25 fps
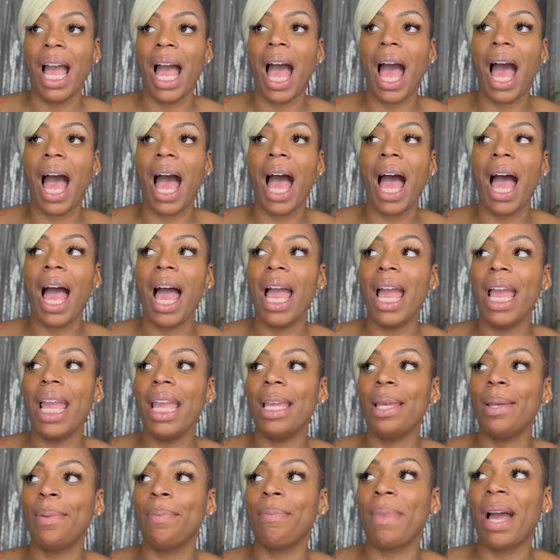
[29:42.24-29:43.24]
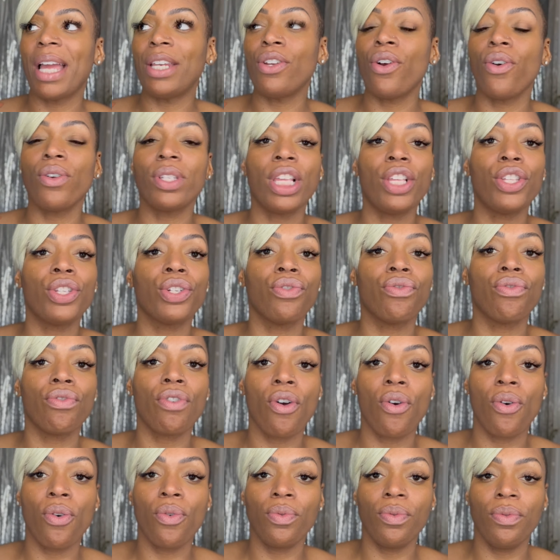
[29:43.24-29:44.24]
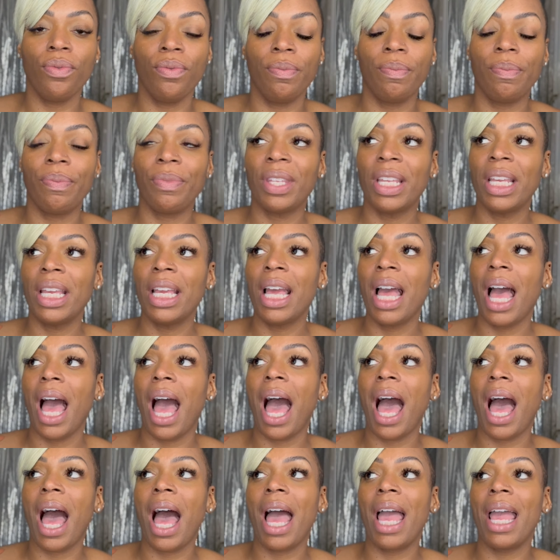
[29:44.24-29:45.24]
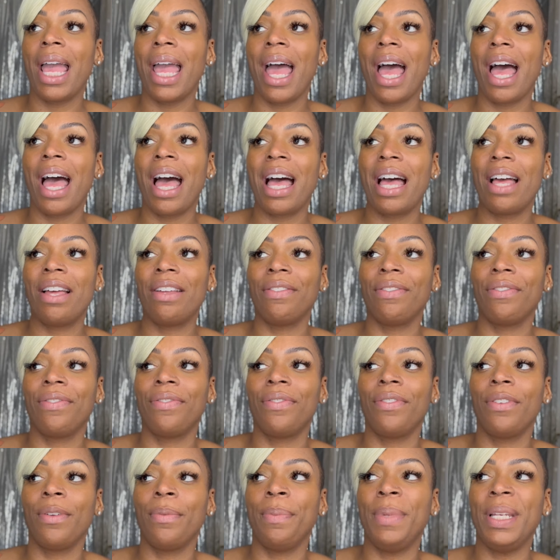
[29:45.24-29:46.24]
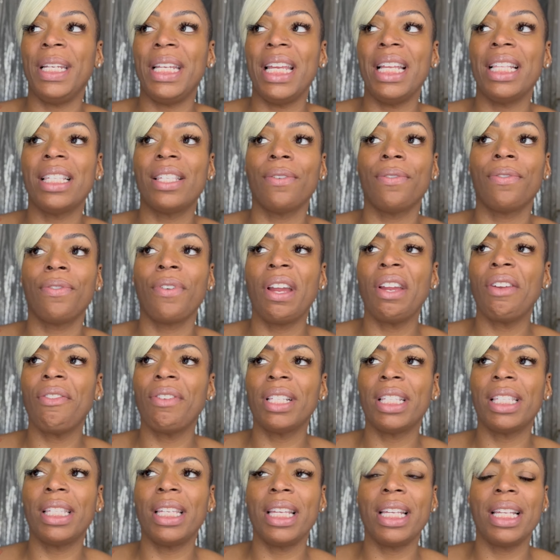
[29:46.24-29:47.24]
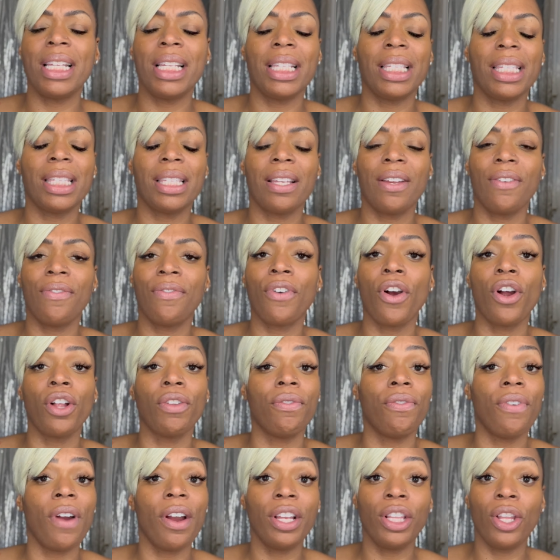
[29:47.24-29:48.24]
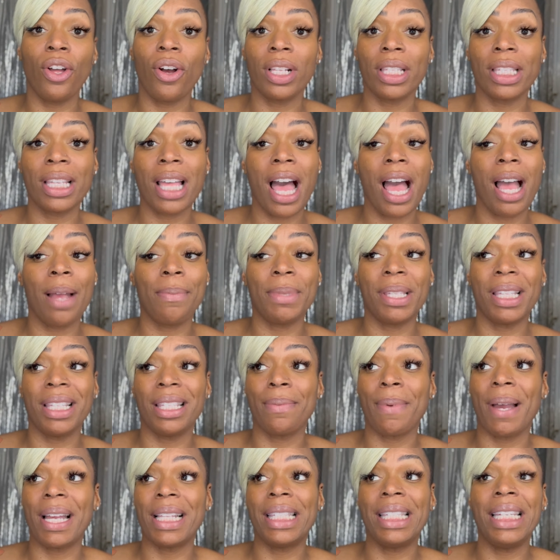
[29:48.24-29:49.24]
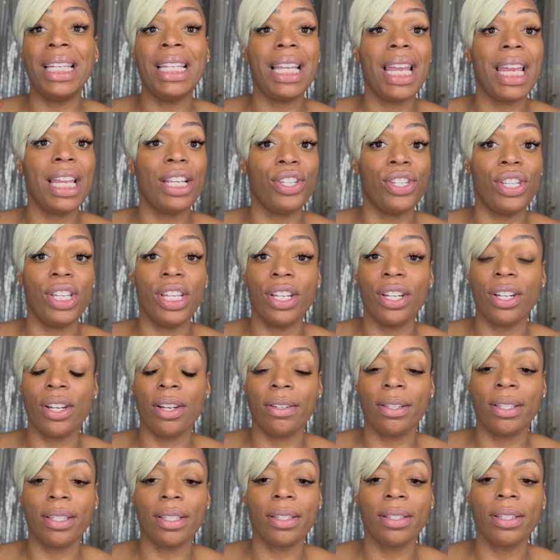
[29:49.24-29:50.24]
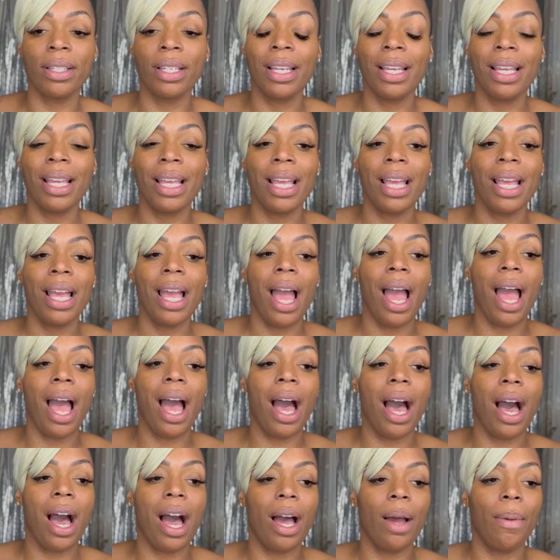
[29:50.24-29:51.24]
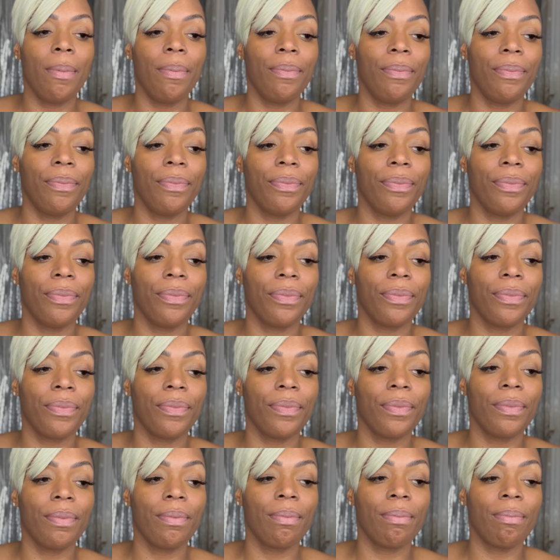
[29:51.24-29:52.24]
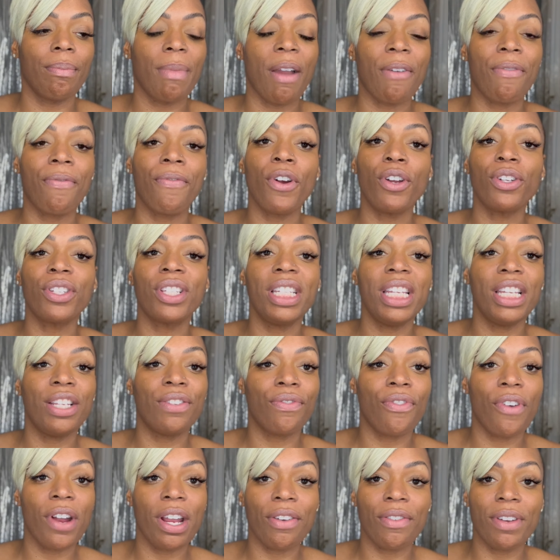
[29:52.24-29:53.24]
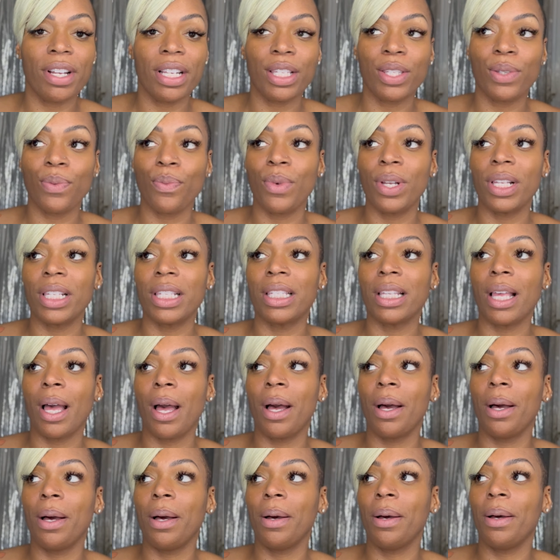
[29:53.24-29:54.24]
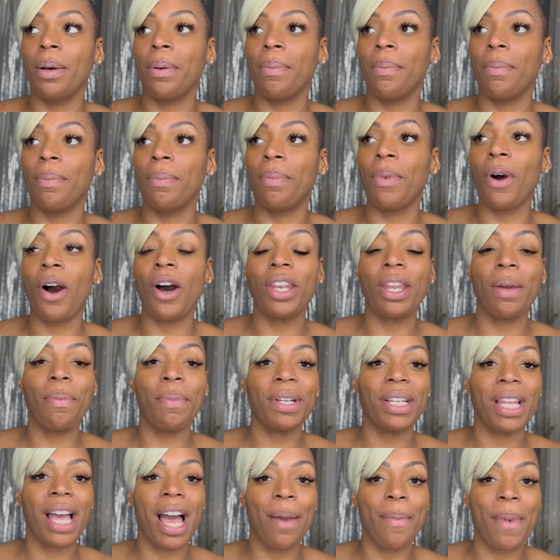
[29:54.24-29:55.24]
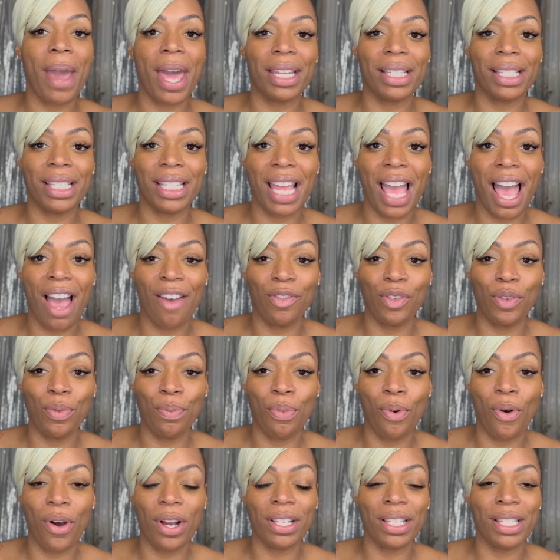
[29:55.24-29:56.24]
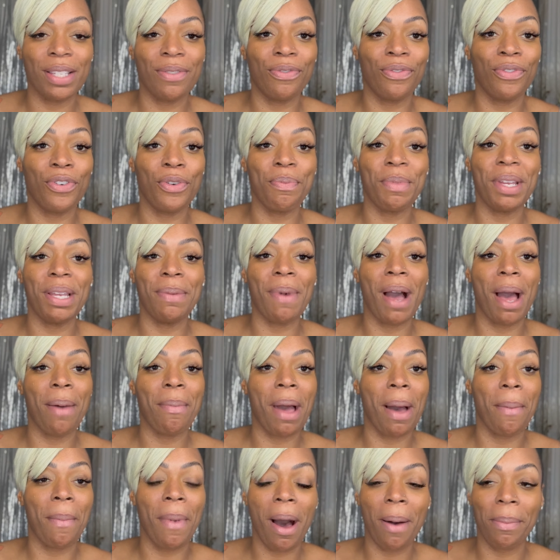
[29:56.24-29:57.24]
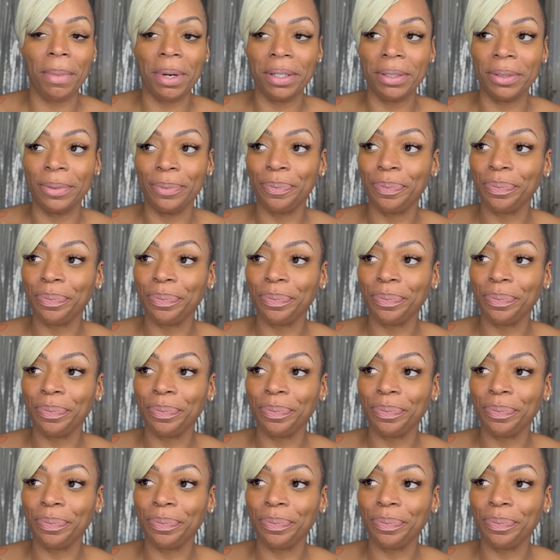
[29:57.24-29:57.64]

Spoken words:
My nose has grown. I have been into fragrances for a very long time, since my teenage years. My first niche fragrance was Bond Number 9 Madison Avenue, bought for me by my mama